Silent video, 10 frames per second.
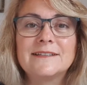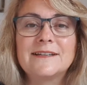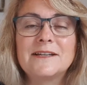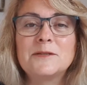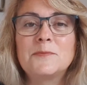
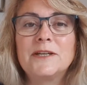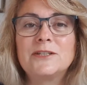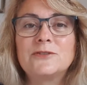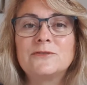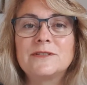kind of
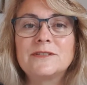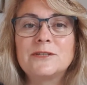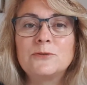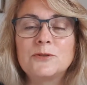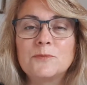picture is
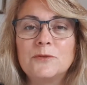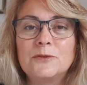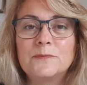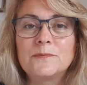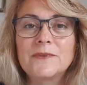
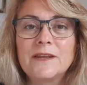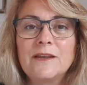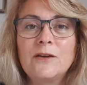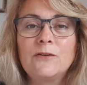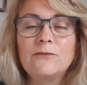suitable
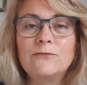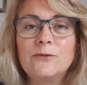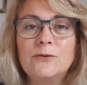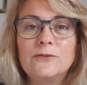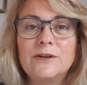
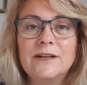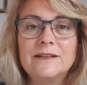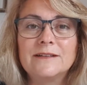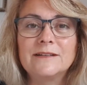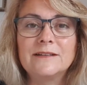for
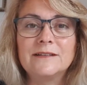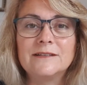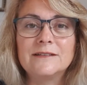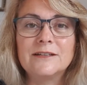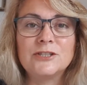a
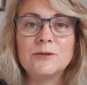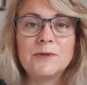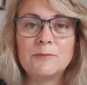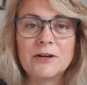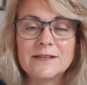
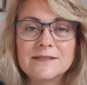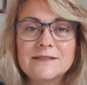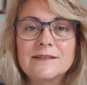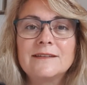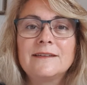chimney
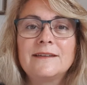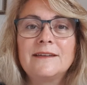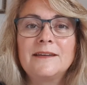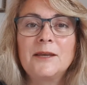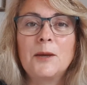breast,
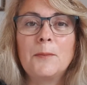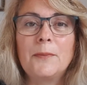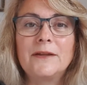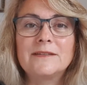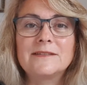
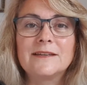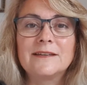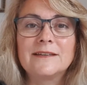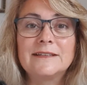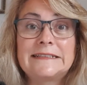but
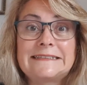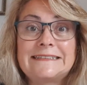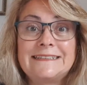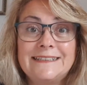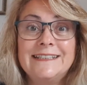
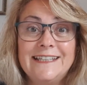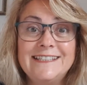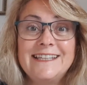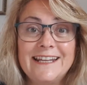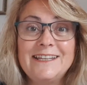
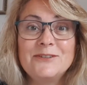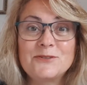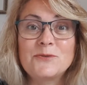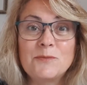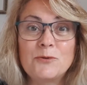he's getting
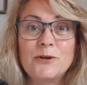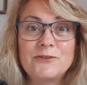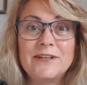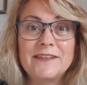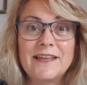used to
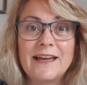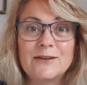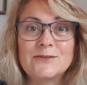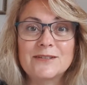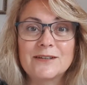embroidery in the
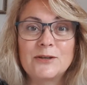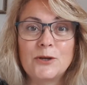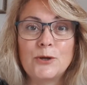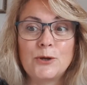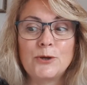house.
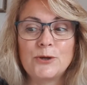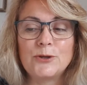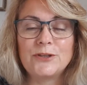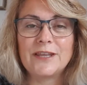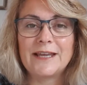
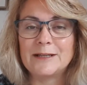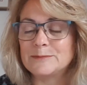Good thing.